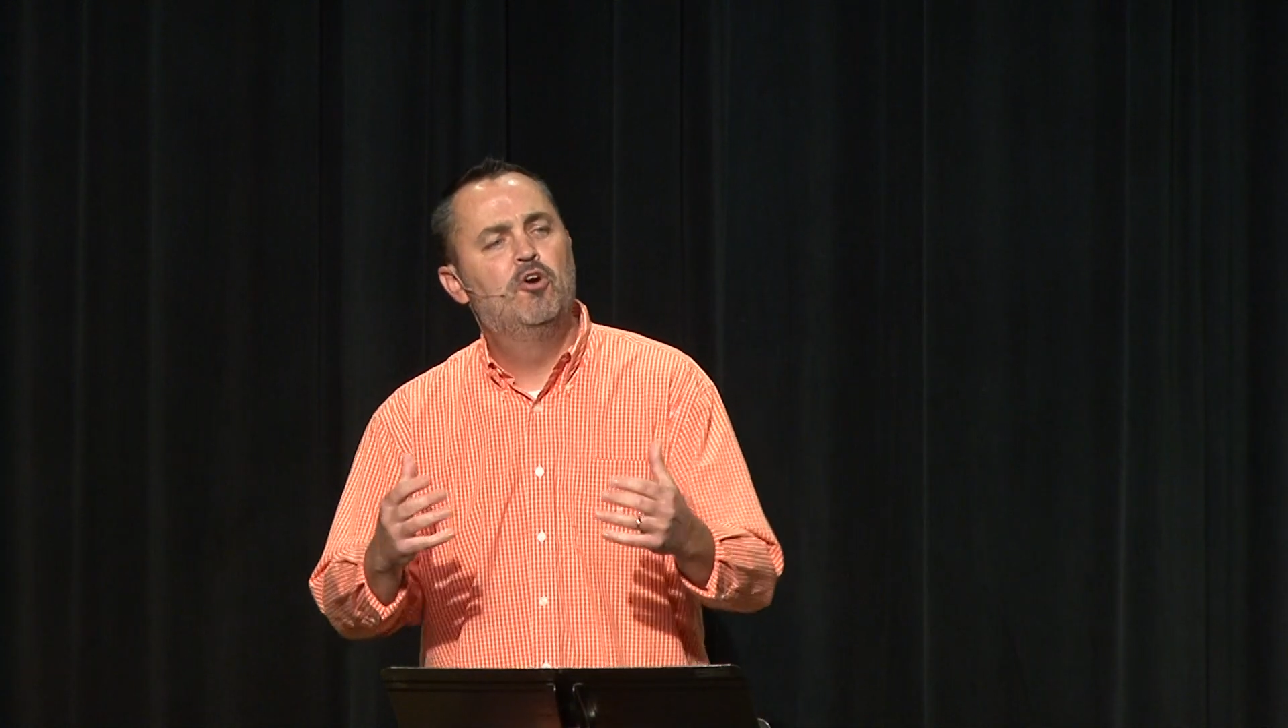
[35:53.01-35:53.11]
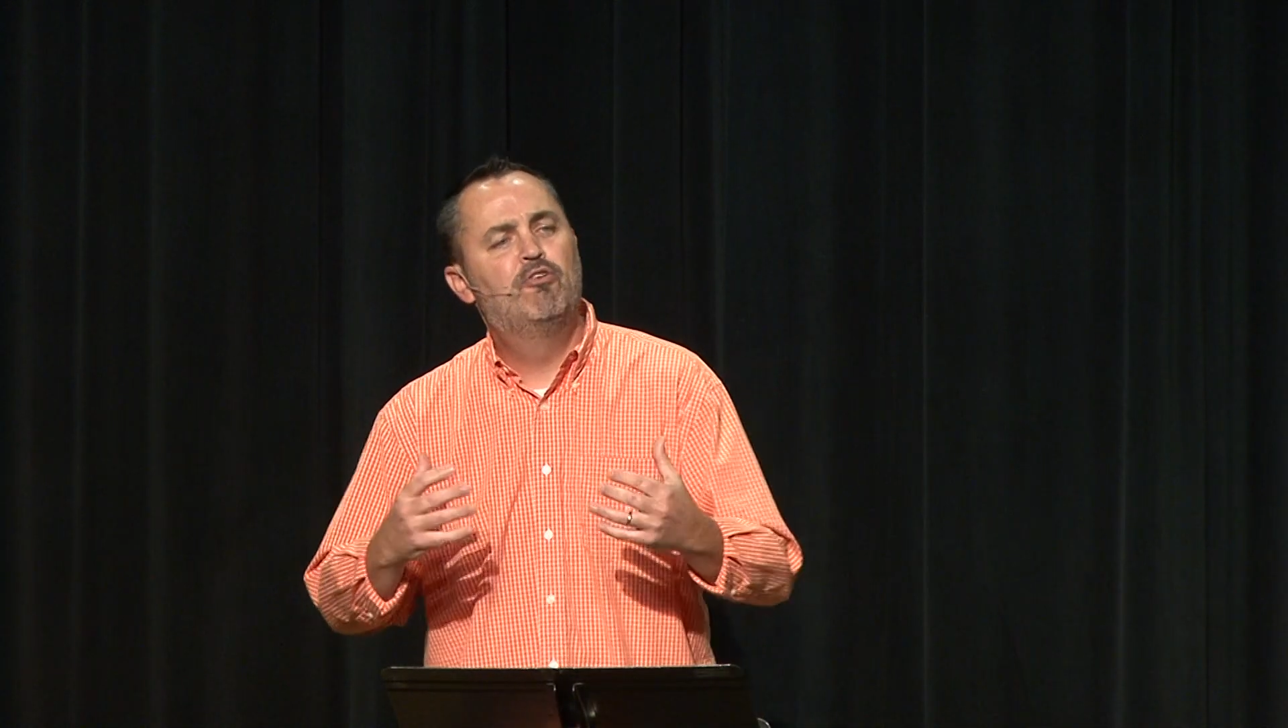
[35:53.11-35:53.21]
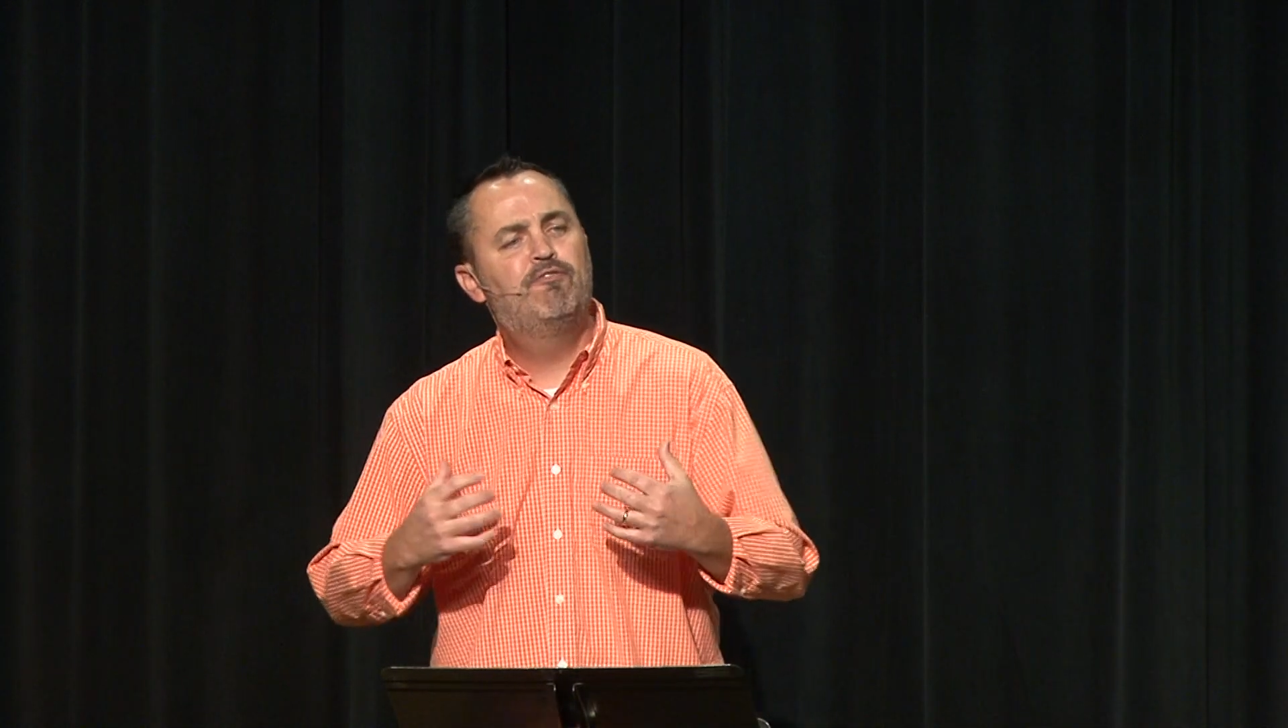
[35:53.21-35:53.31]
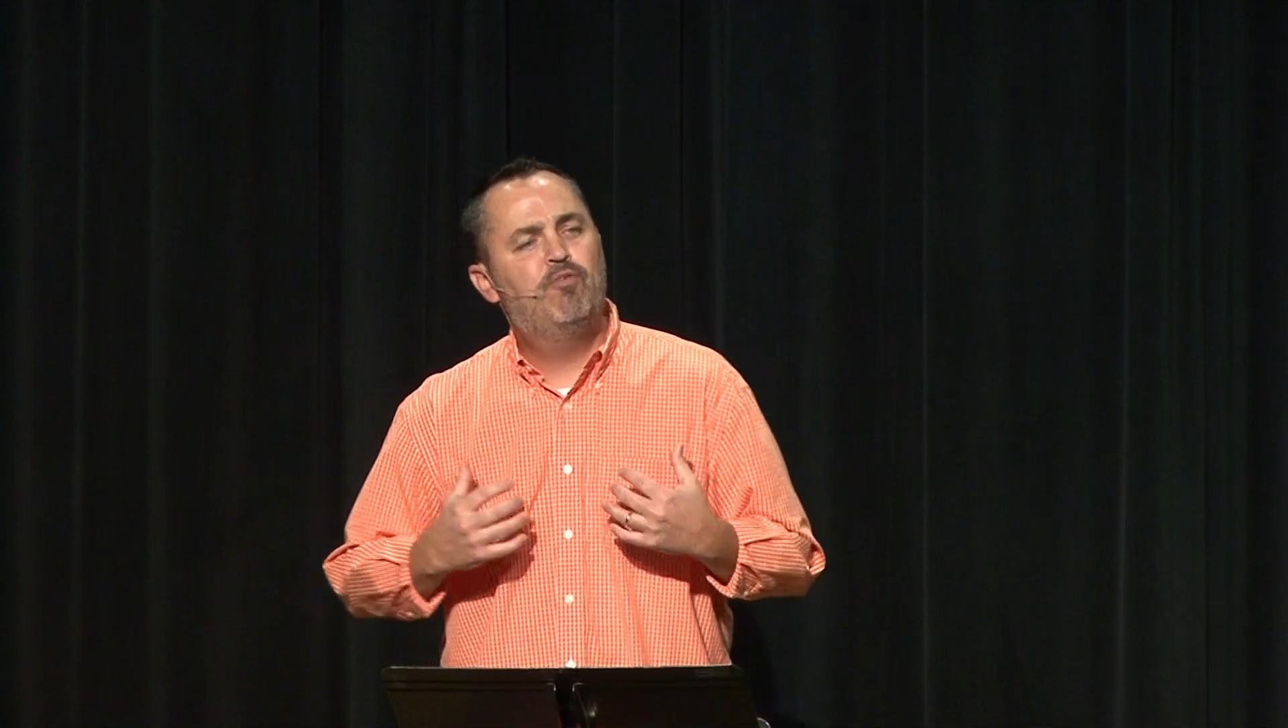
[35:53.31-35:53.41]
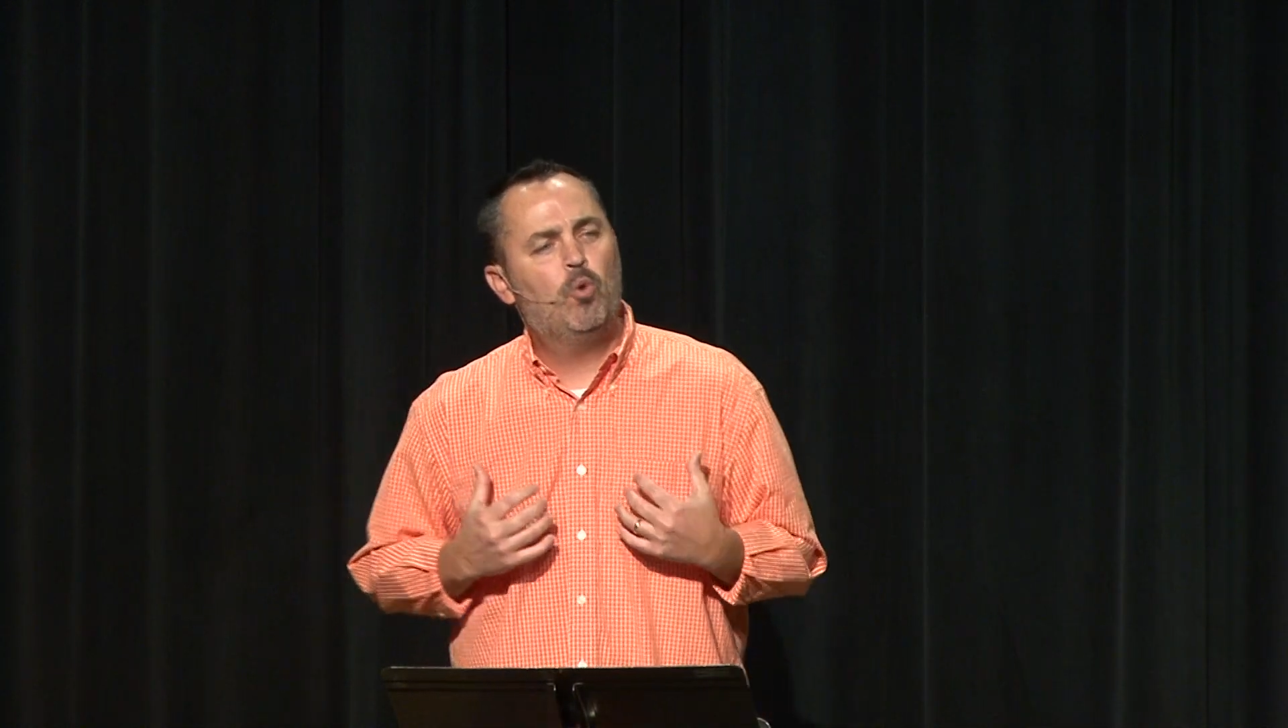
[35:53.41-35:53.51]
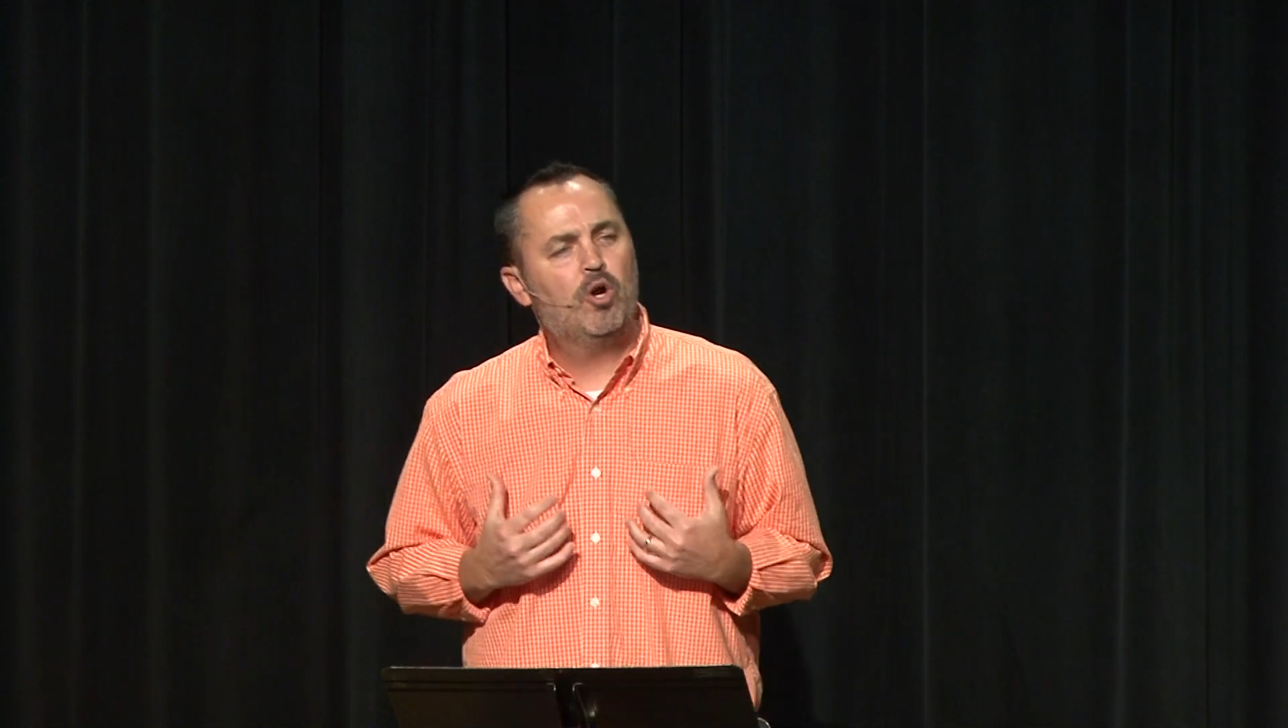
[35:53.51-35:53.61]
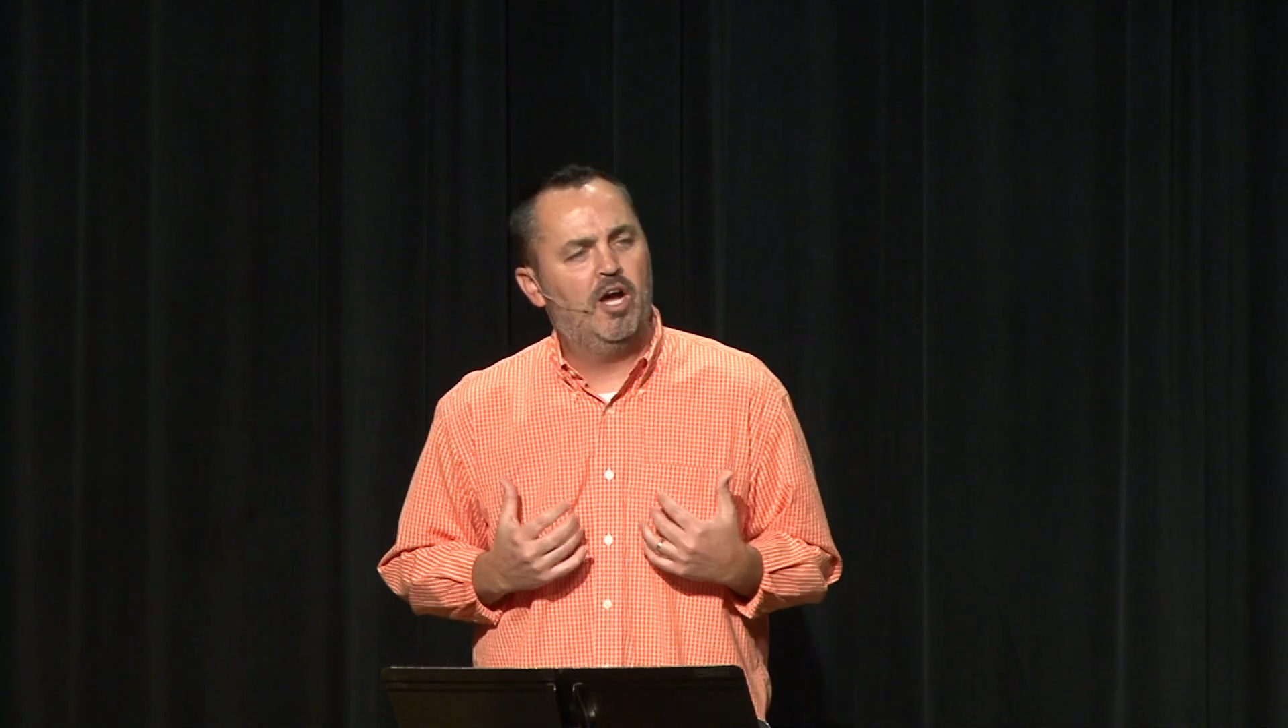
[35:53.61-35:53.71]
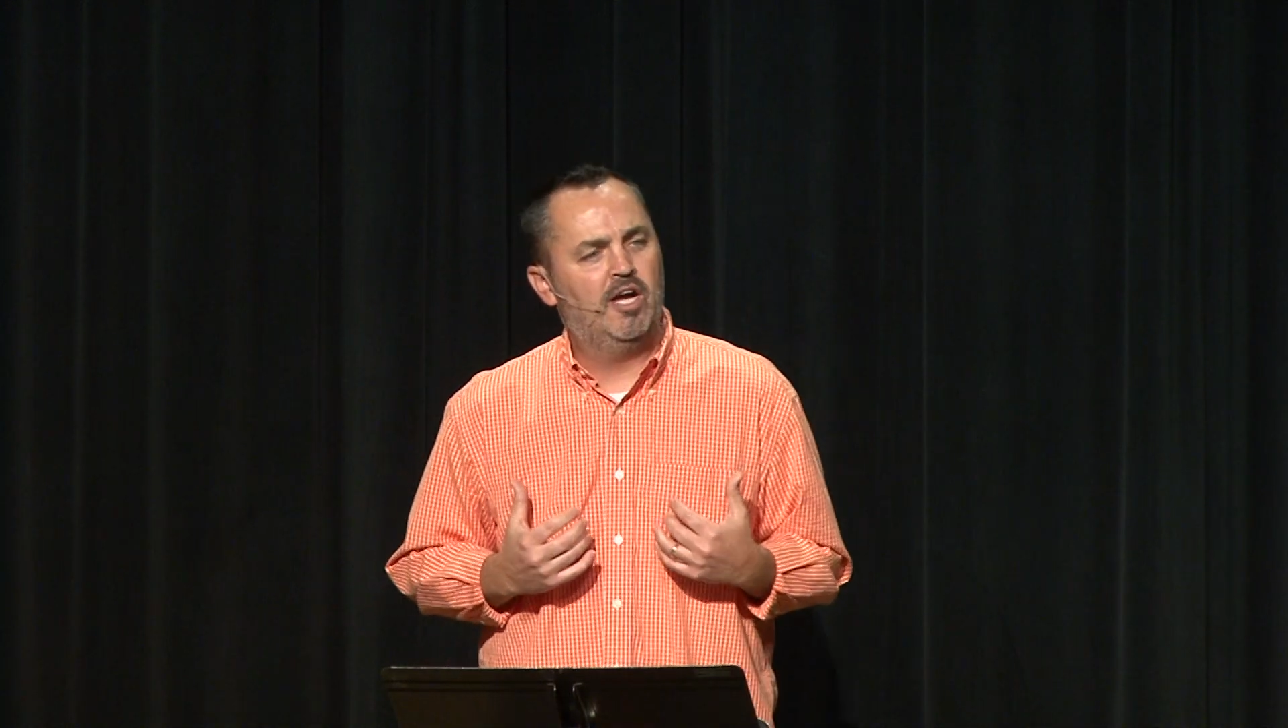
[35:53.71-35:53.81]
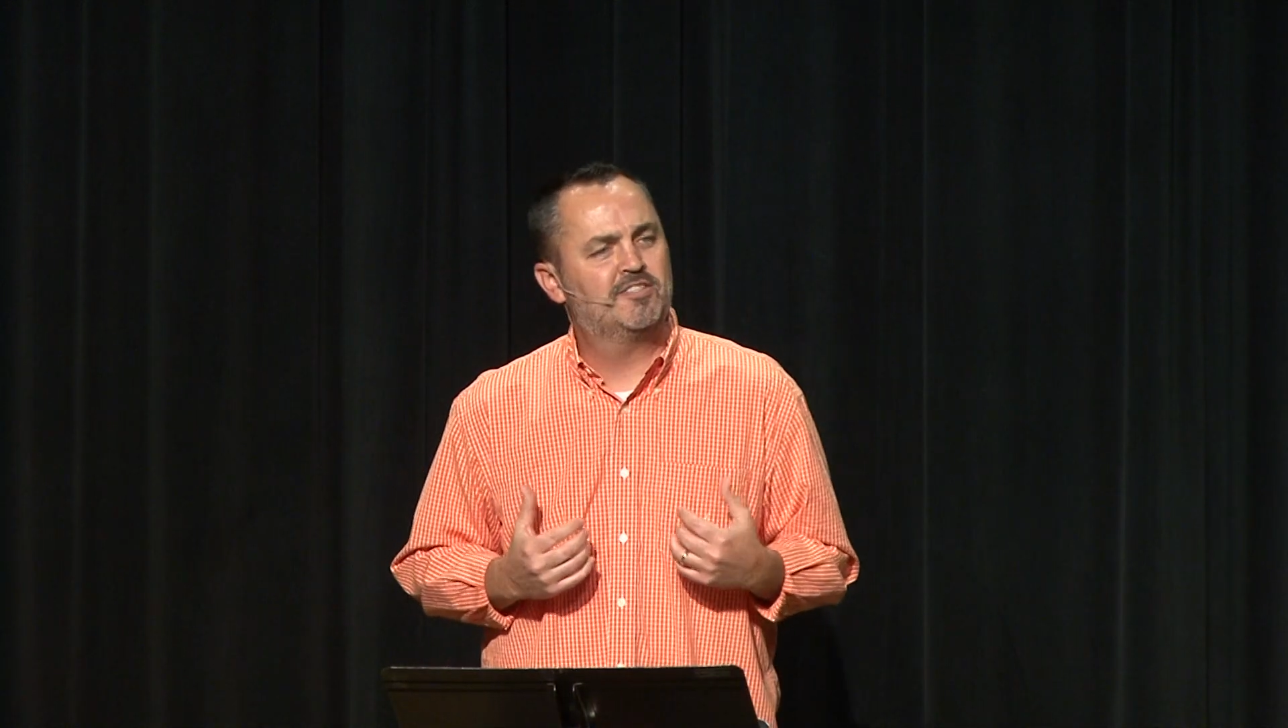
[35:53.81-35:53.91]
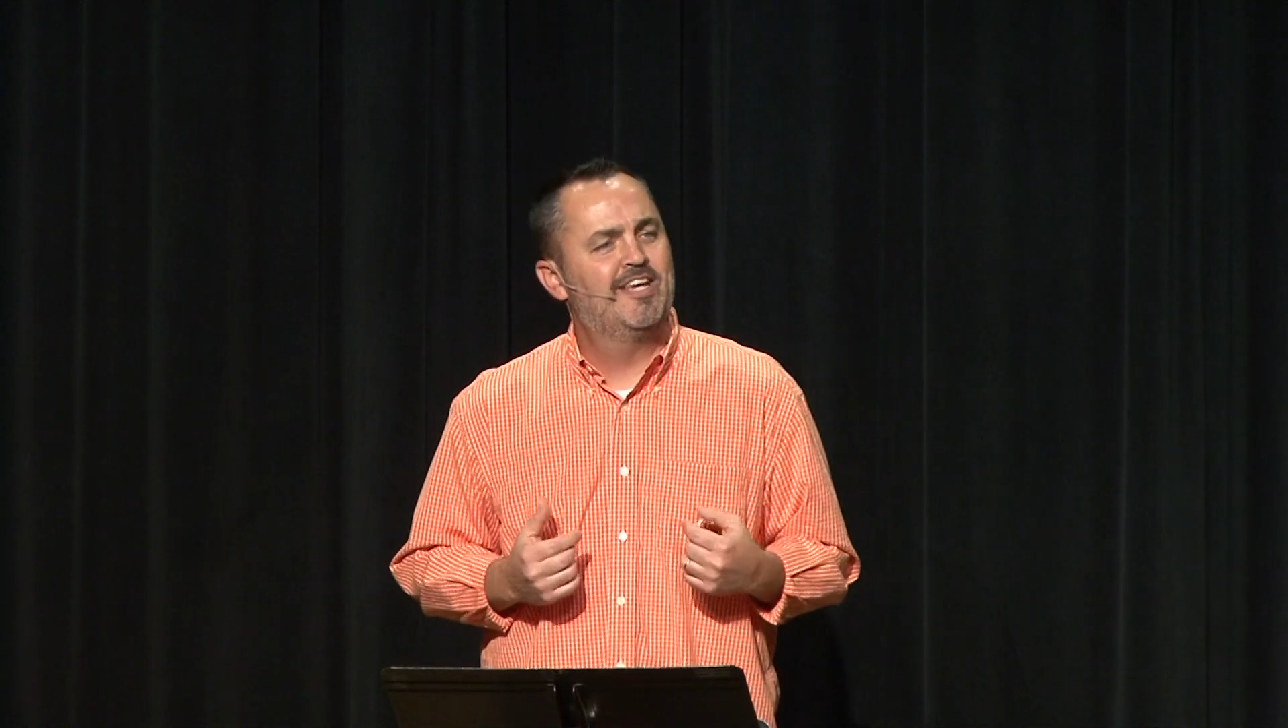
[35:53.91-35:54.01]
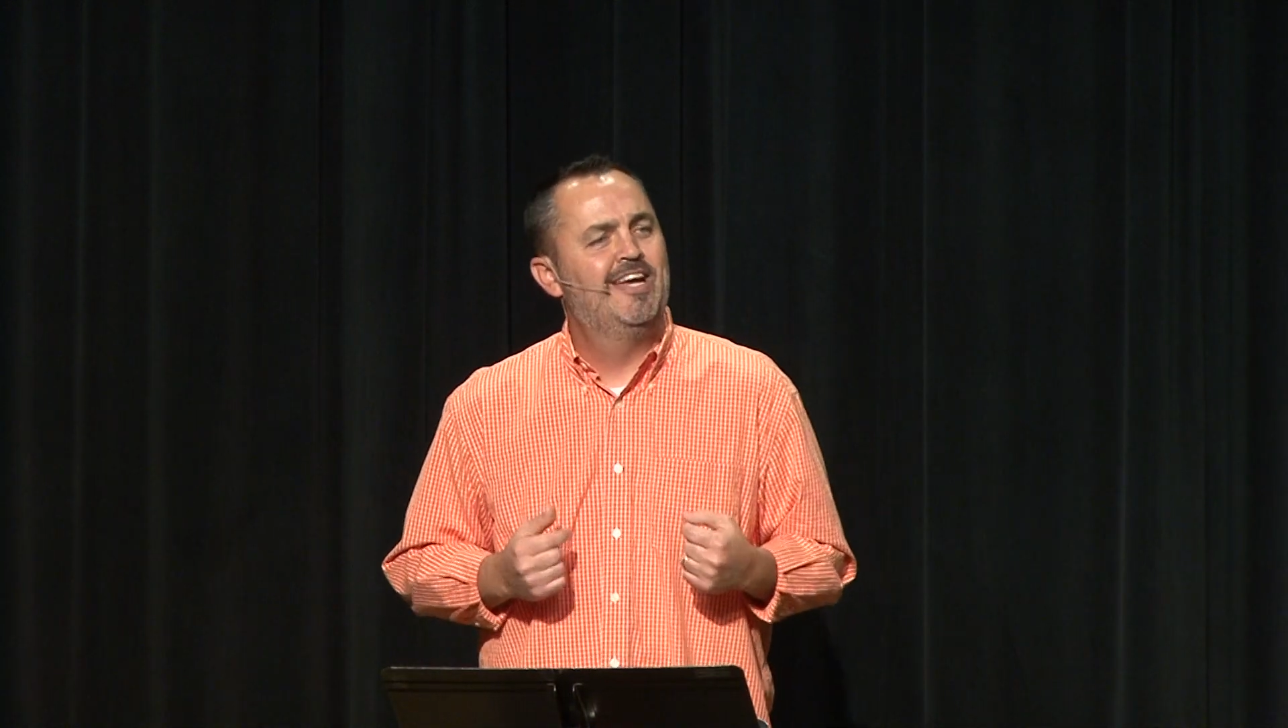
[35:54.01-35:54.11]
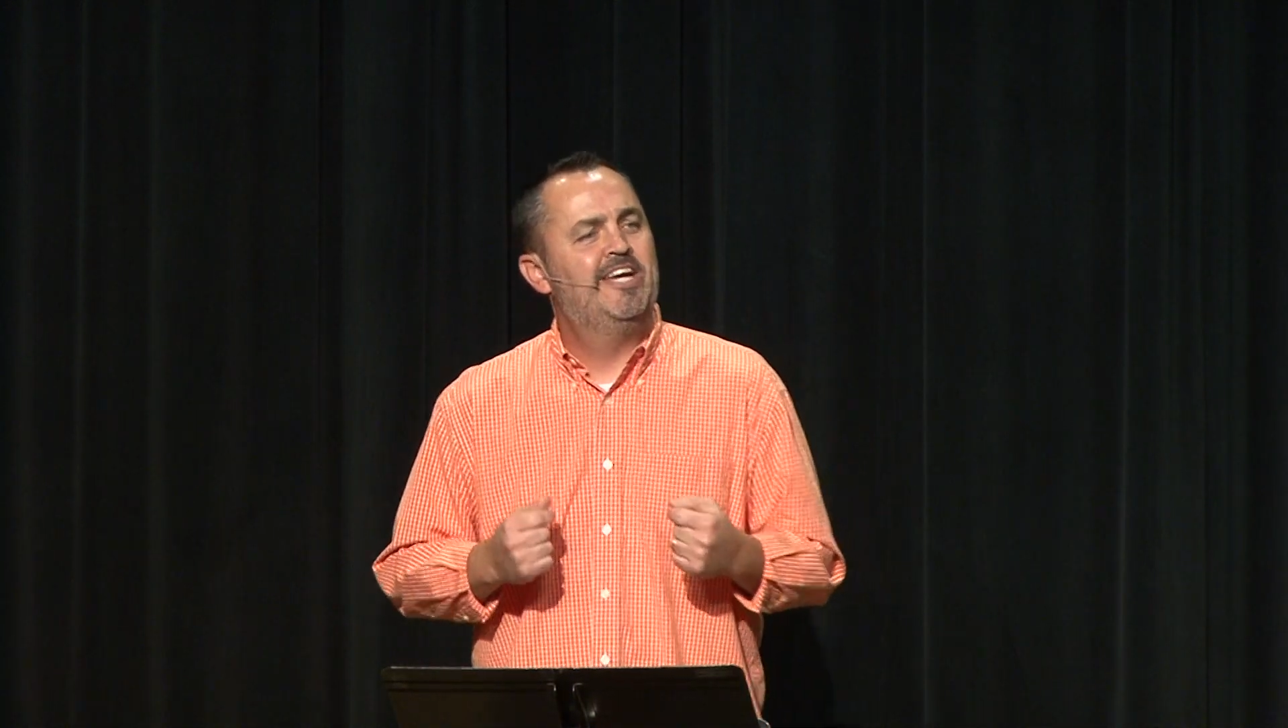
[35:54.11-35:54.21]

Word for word: for us